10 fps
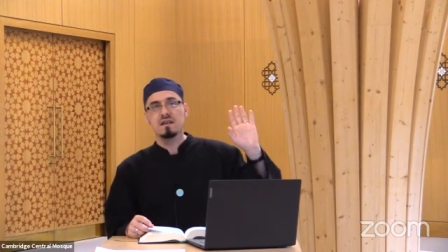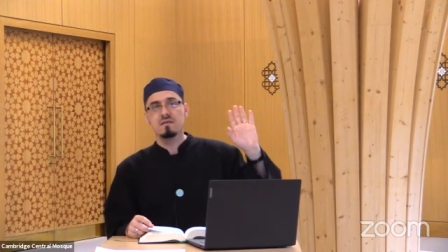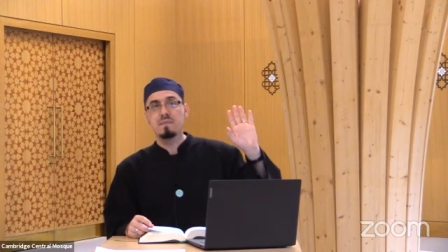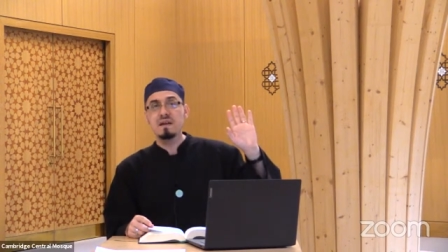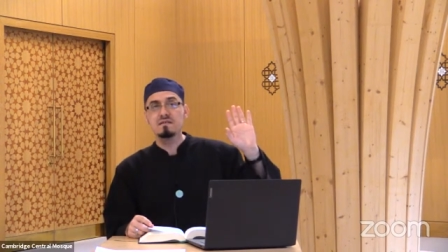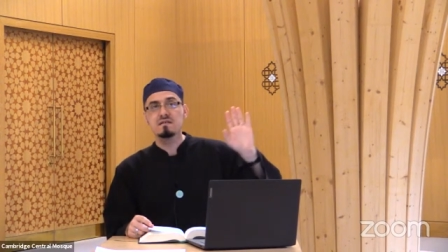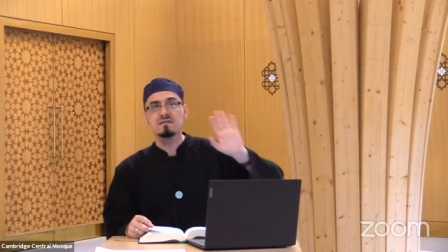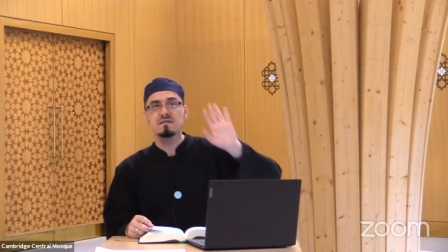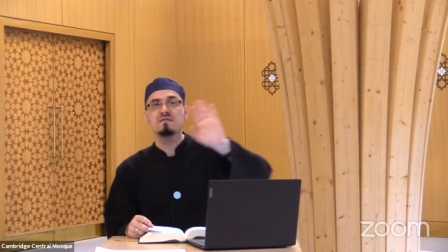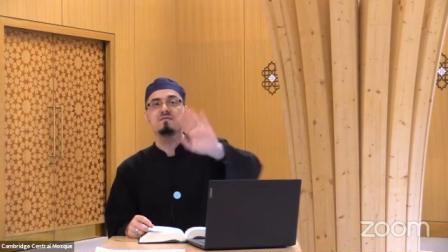their
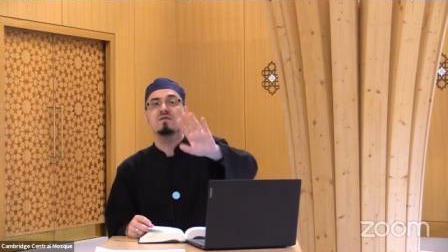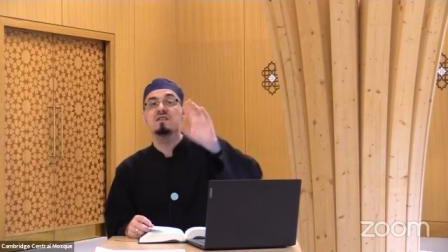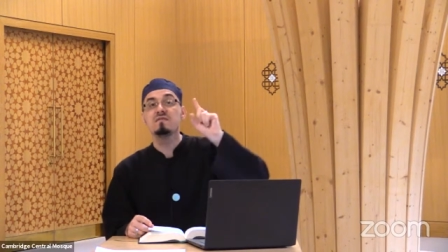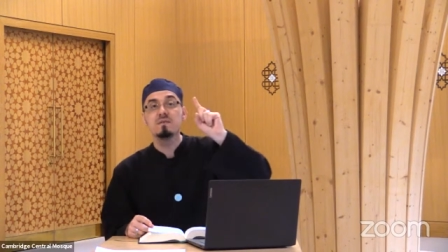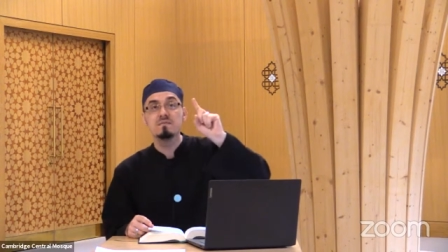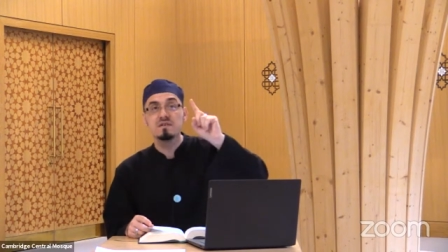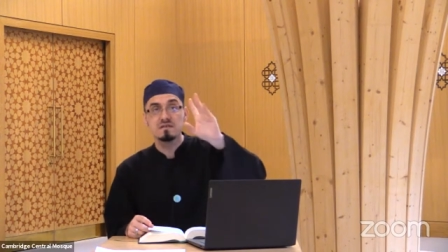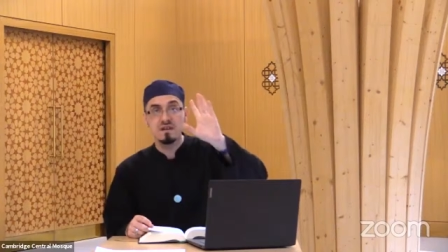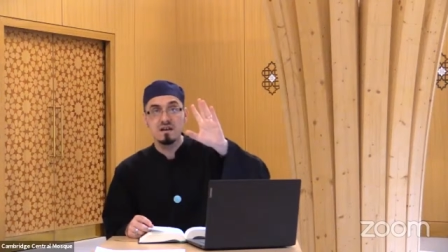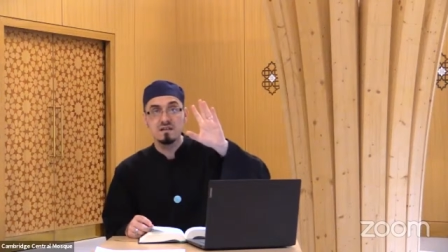repentance and forgive them the
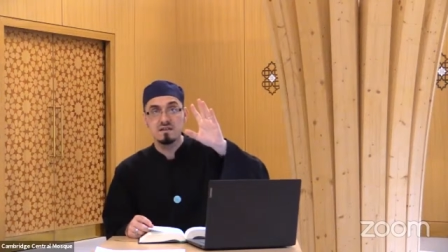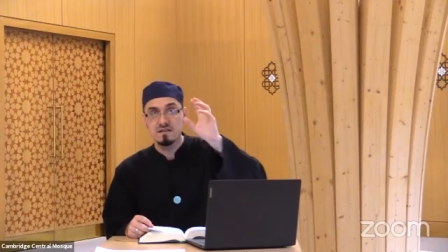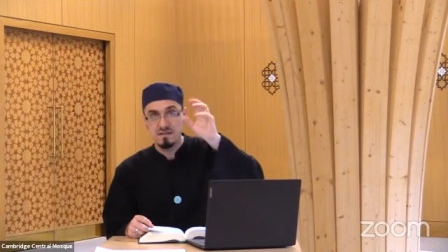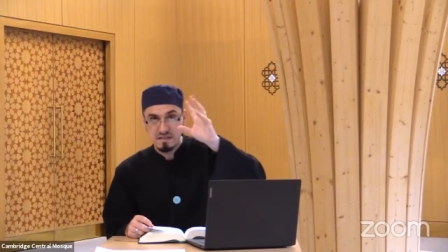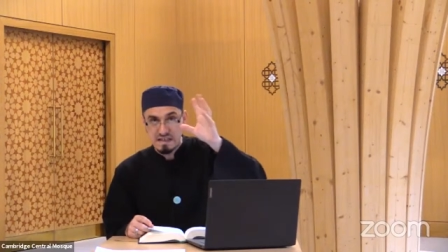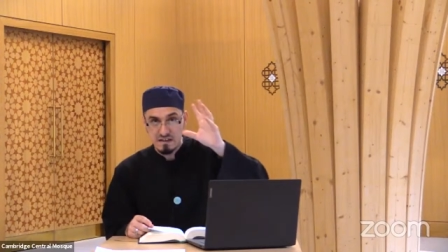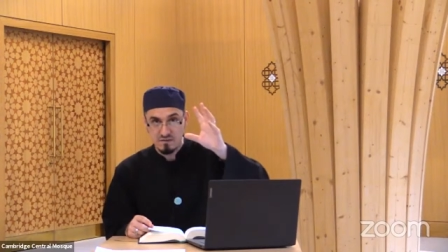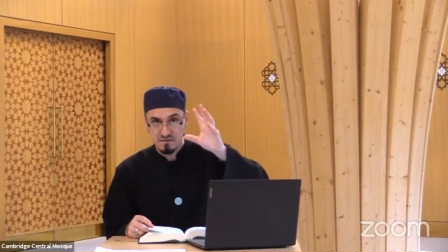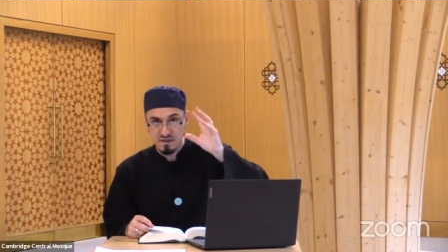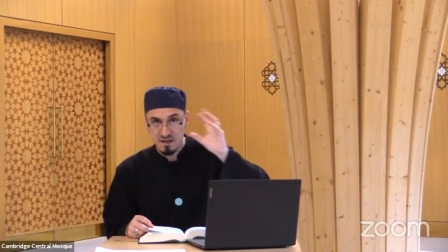slander the sin
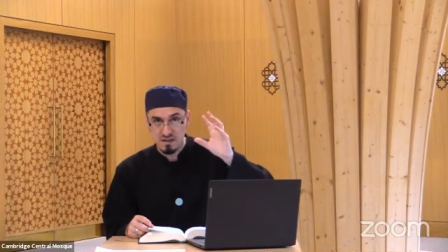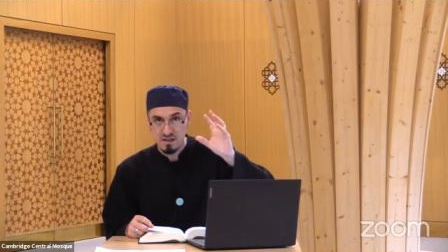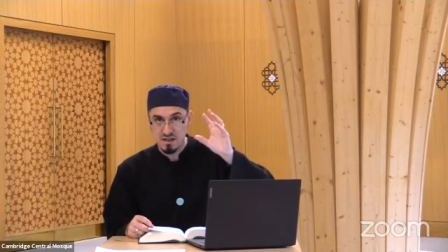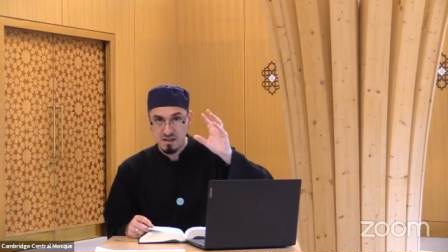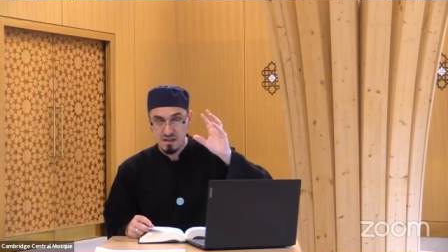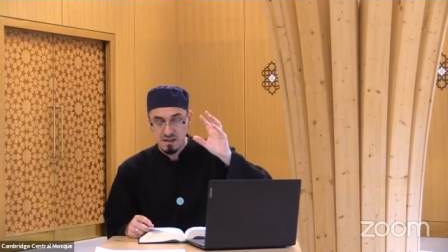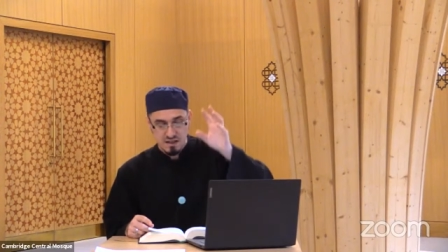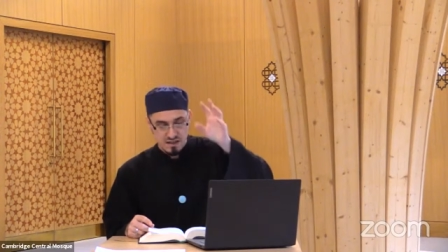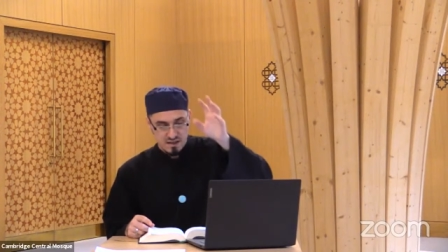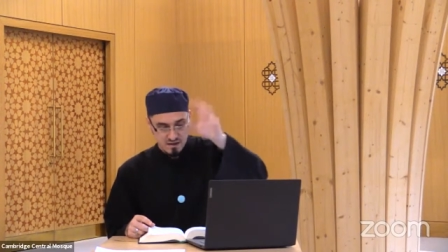of slander
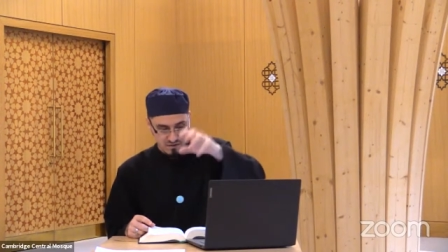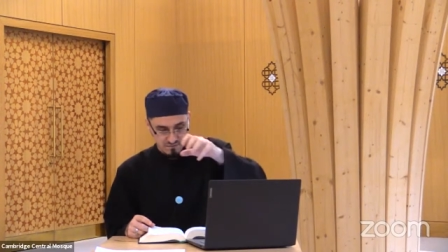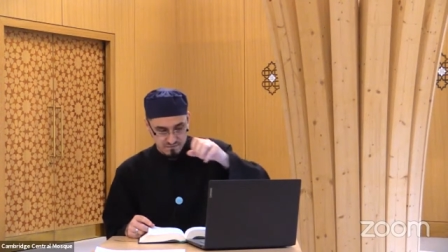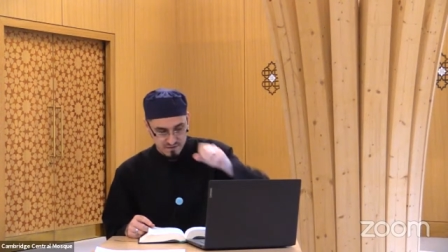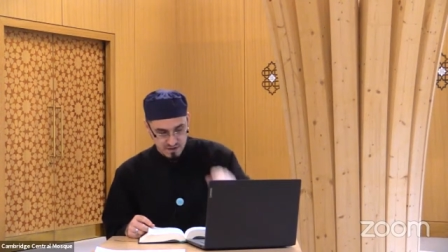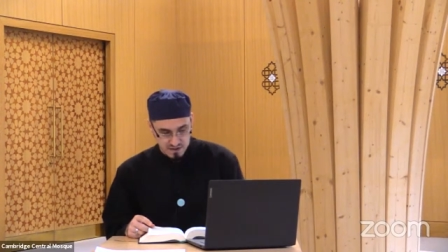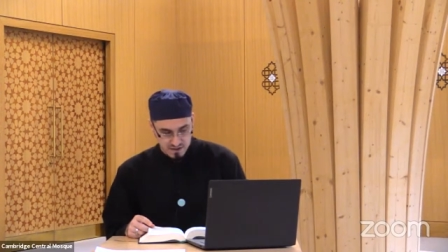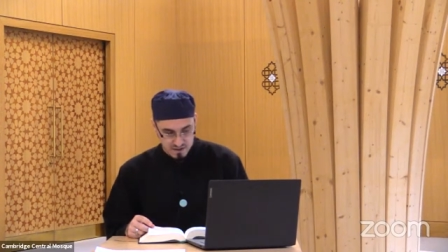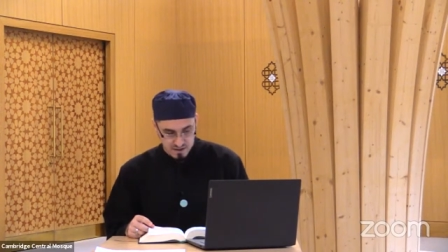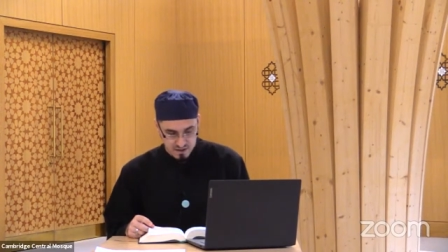yeah of
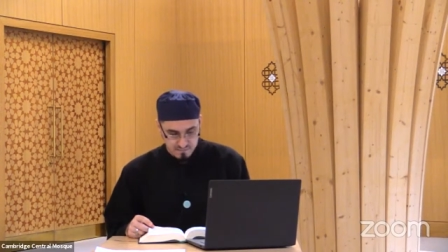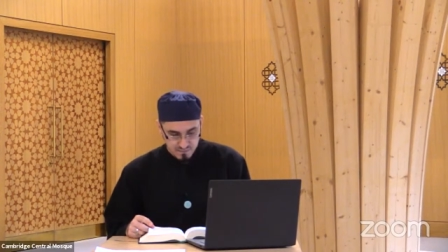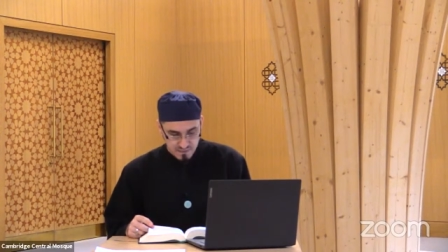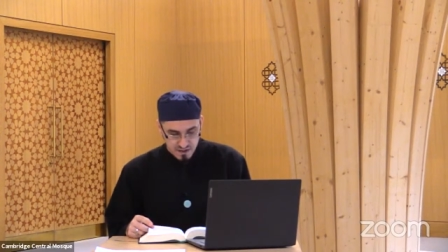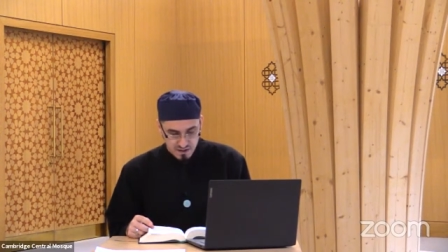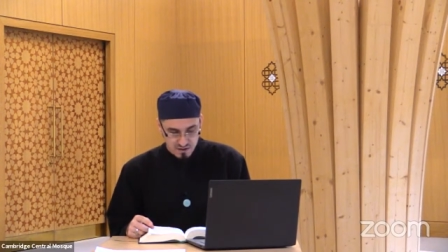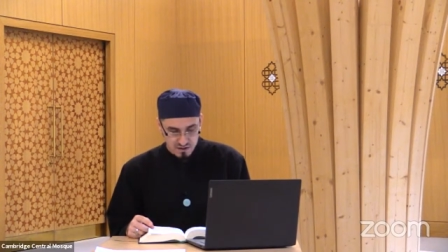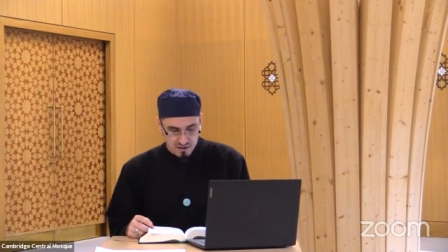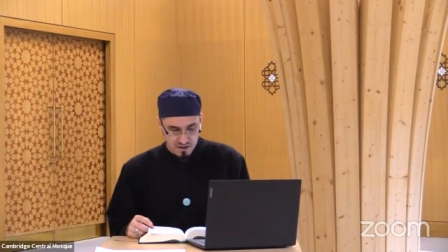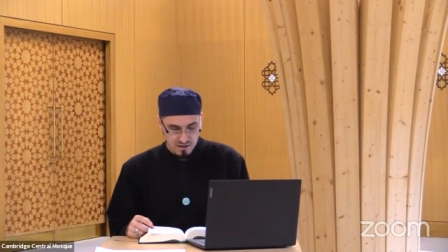uh,
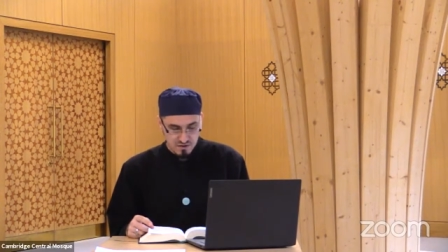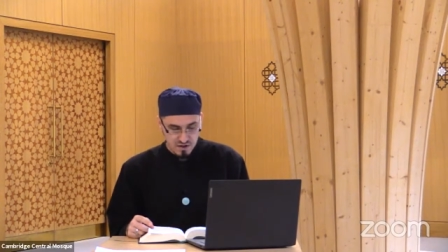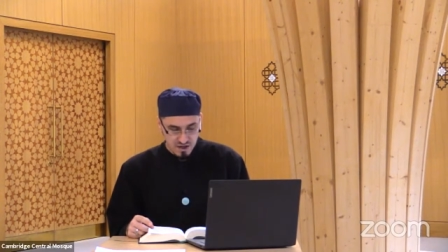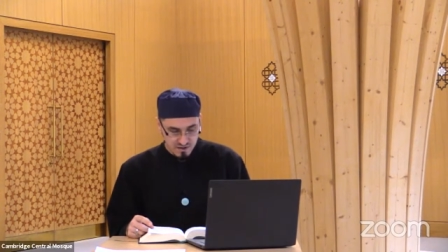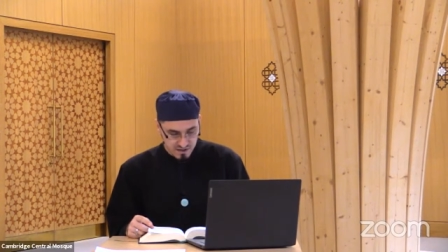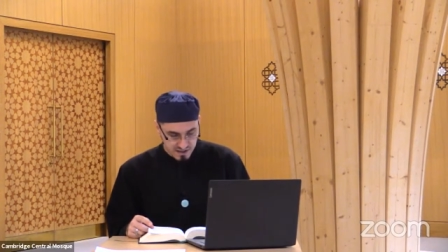uh, a charge